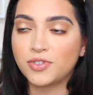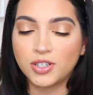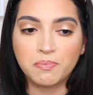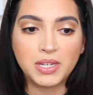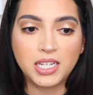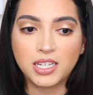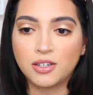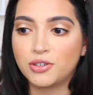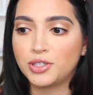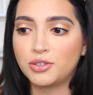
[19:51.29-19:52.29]
for a
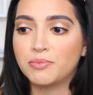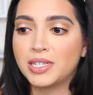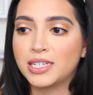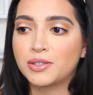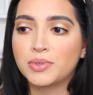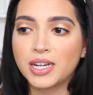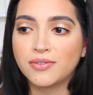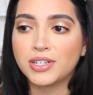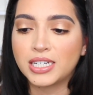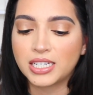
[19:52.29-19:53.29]
minute or 2 minutes,
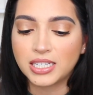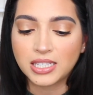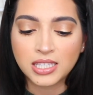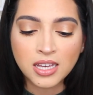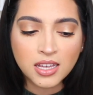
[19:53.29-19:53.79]
whatever it is.